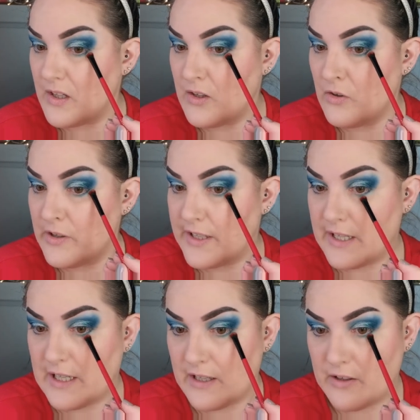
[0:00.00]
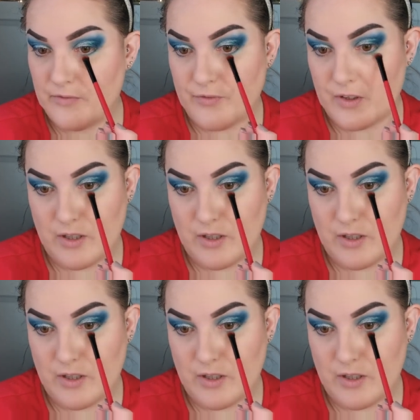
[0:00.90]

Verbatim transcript: I already have